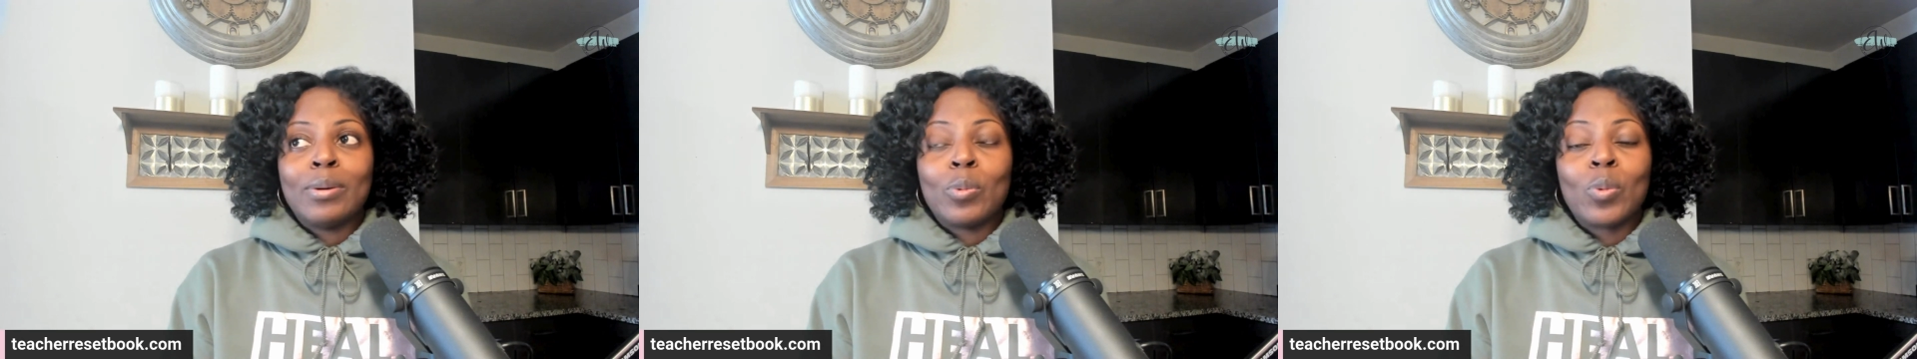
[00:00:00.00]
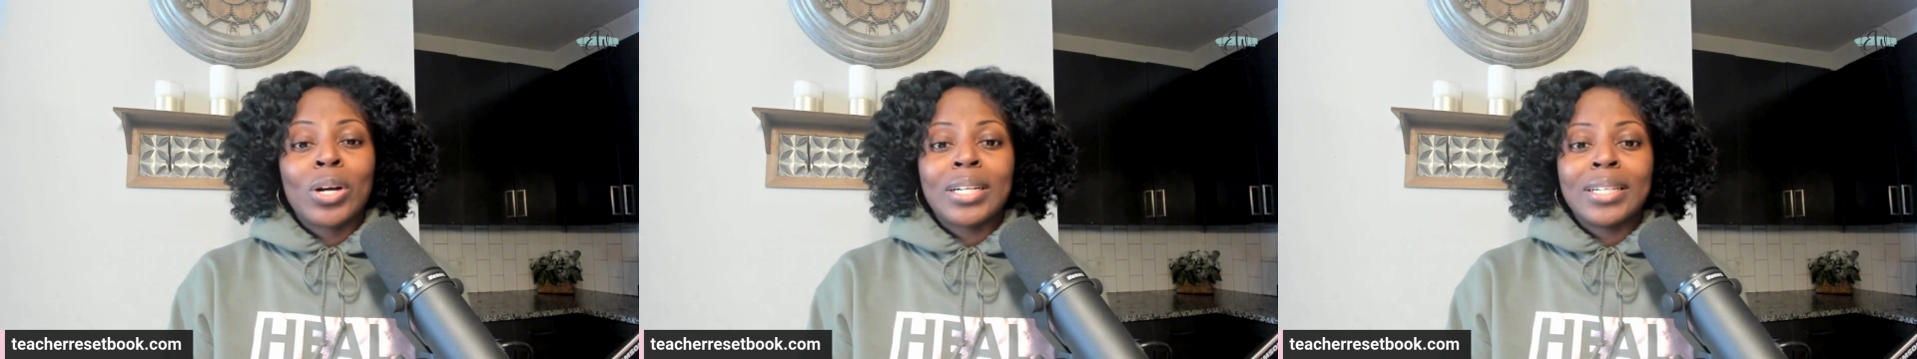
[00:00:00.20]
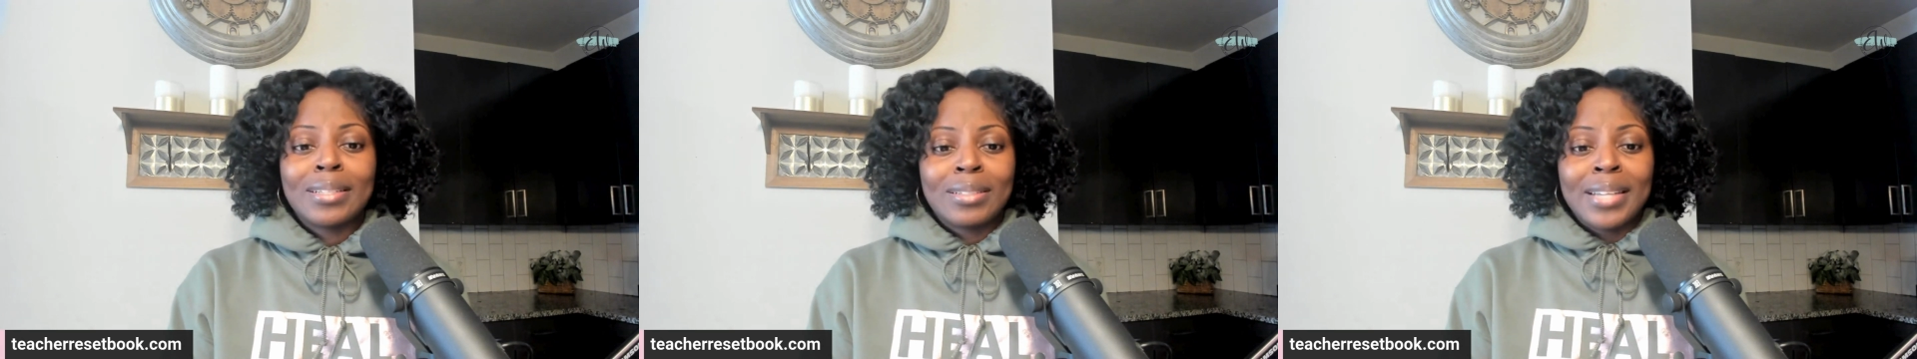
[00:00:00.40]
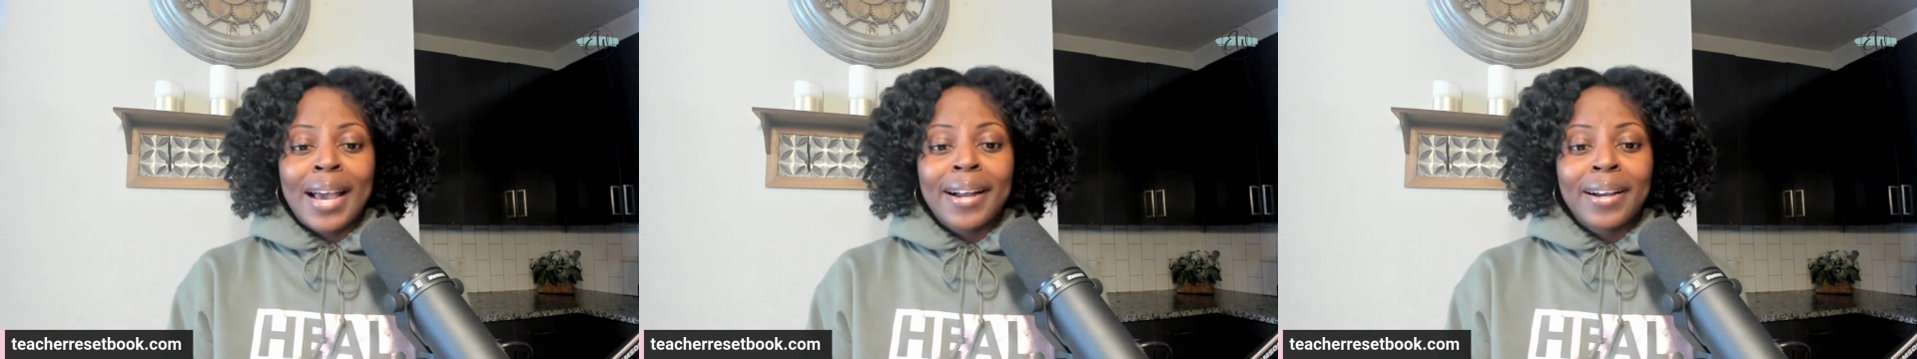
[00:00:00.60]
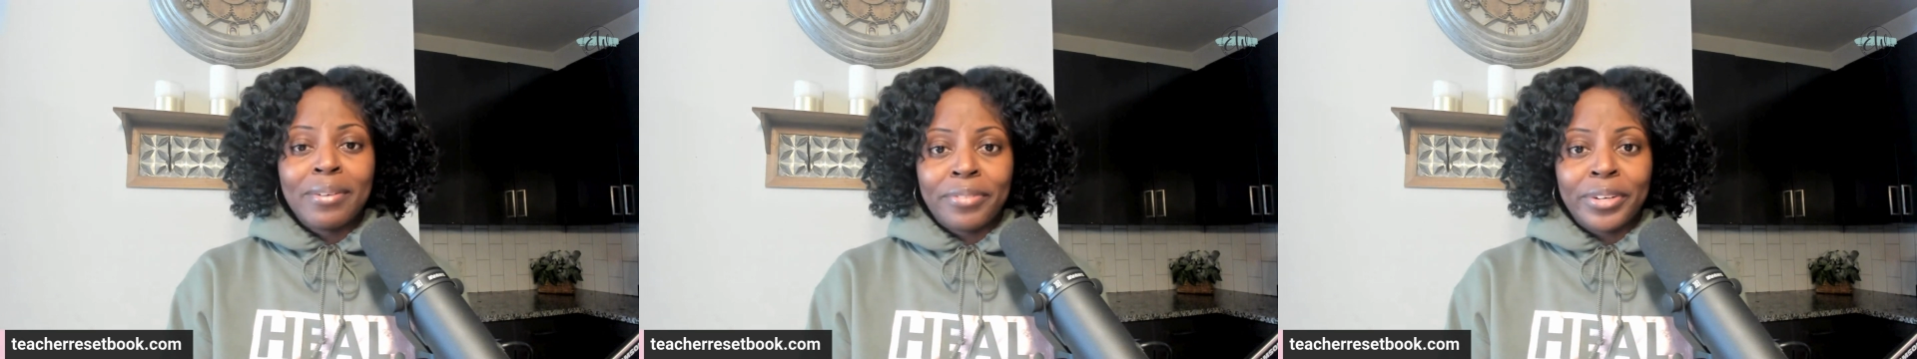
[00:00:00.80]
work does
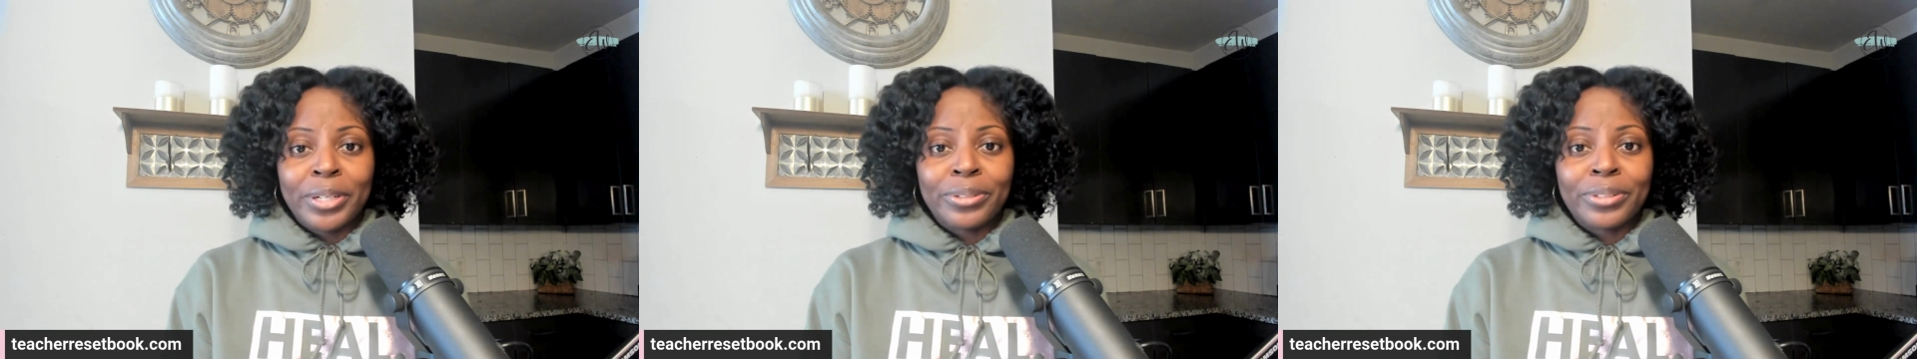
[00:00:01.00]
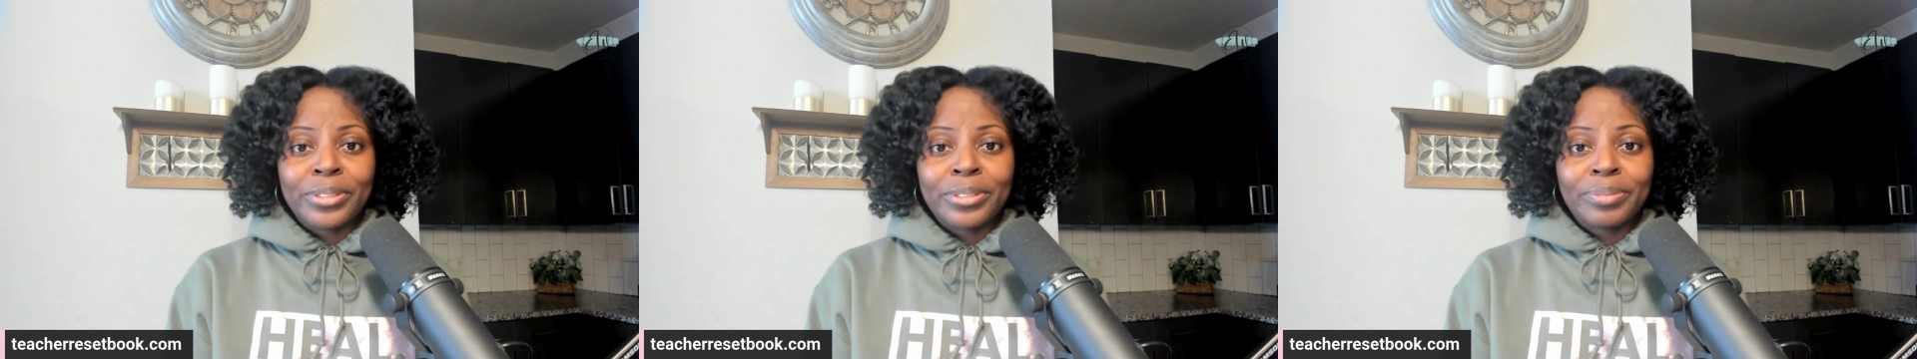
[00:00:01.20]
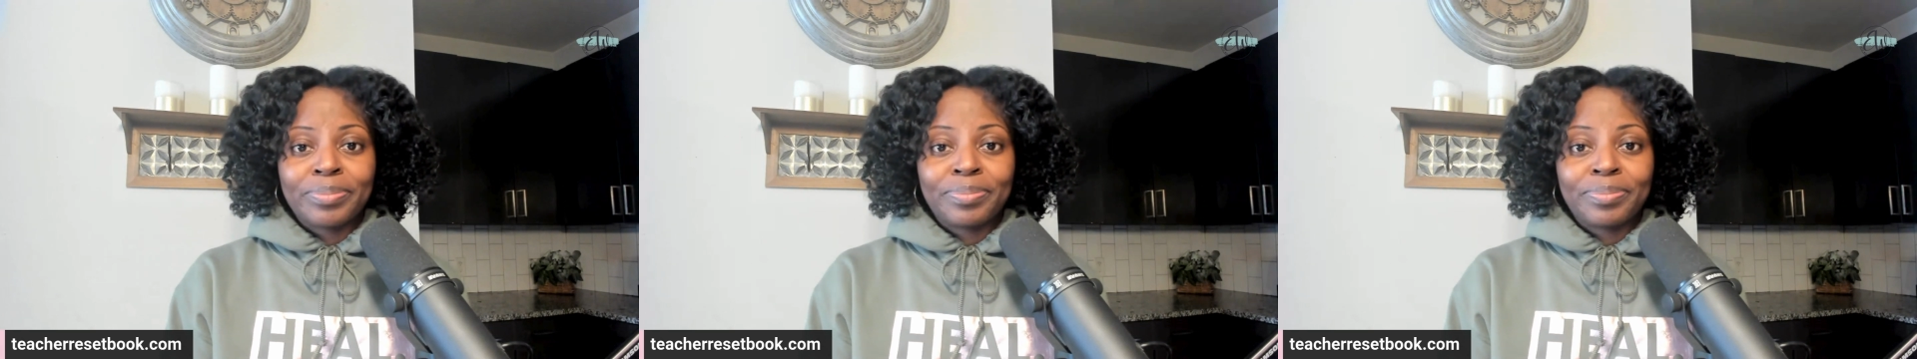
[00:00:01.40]
not come first.